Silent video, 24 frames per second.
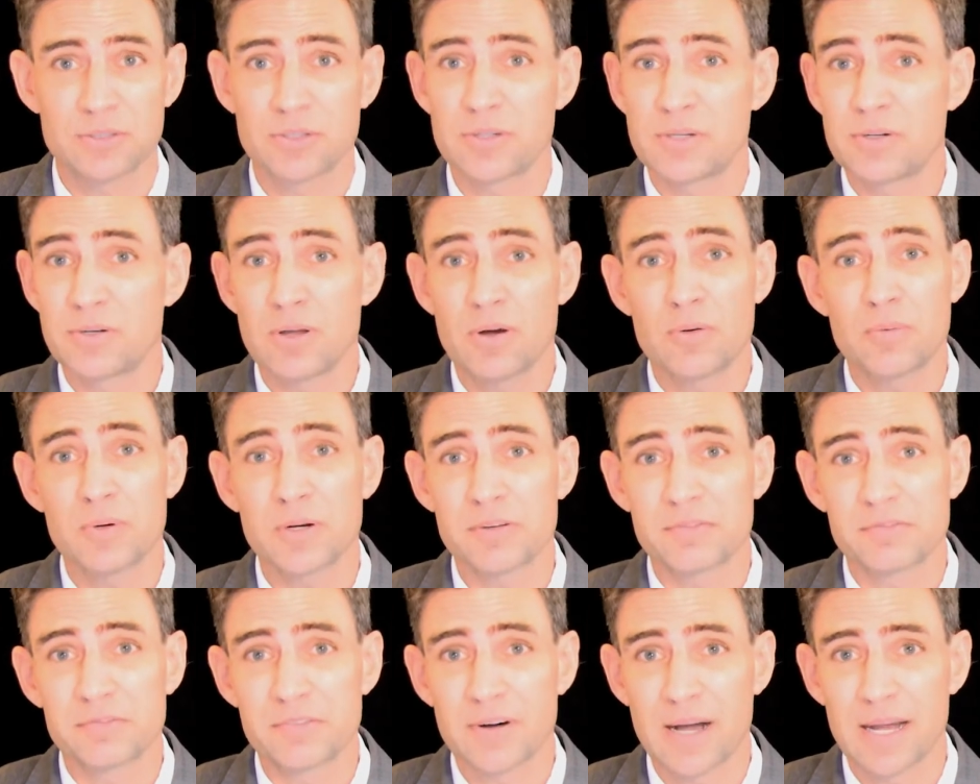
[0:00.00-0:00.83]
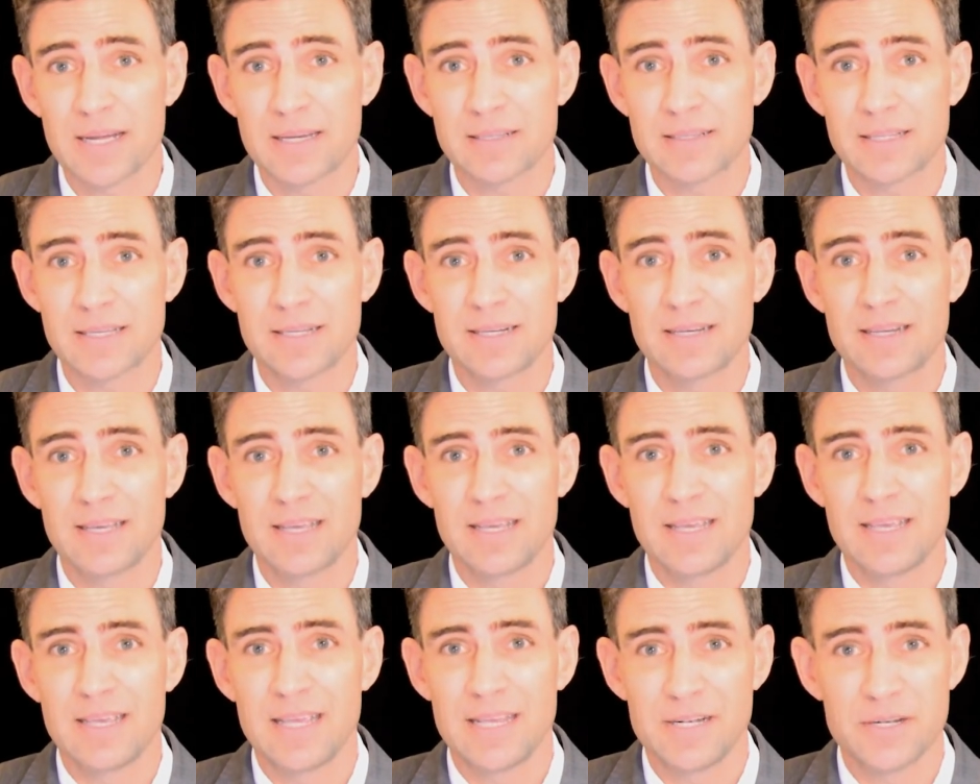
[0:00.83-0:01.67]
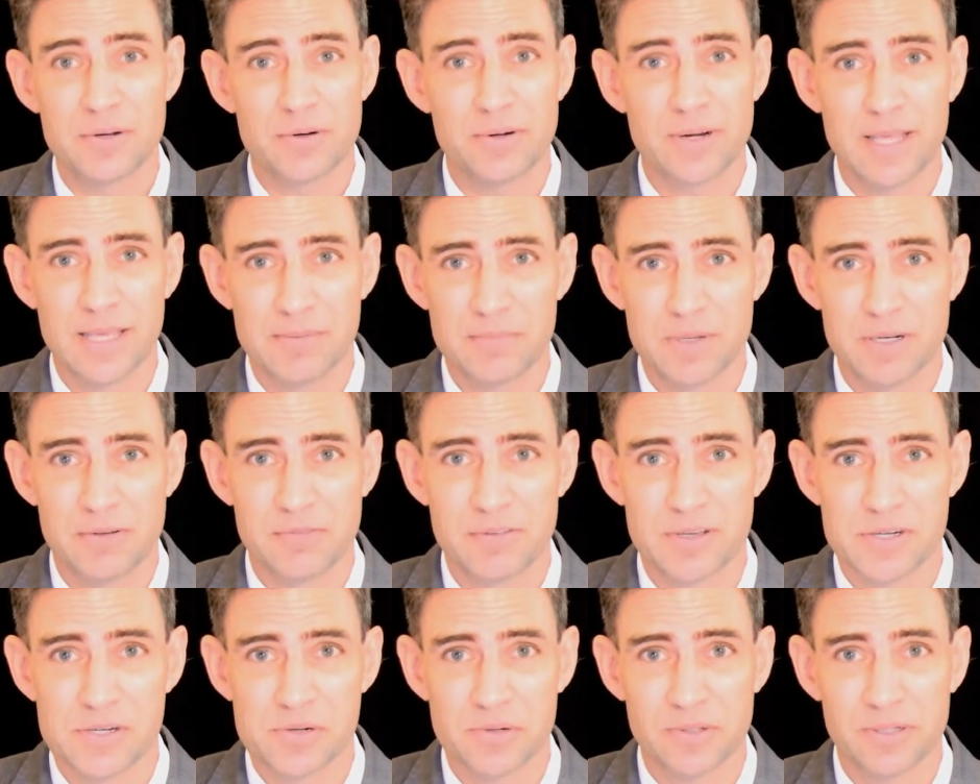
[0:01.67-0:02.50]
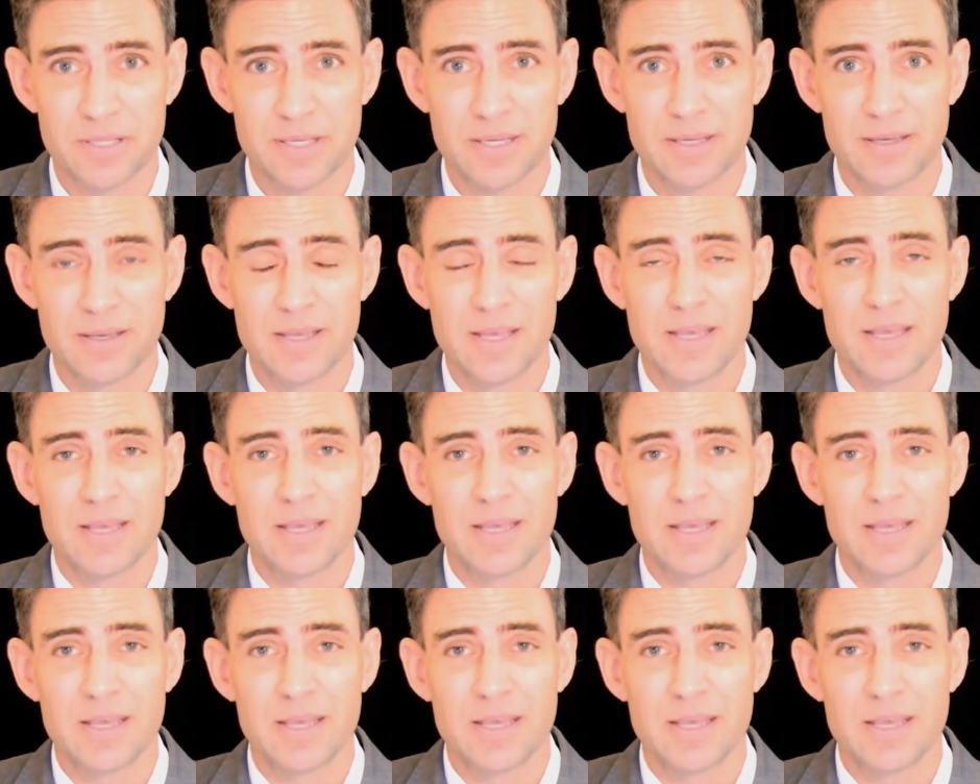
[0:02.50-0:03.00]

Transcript: So you don't want to file it in your name individually.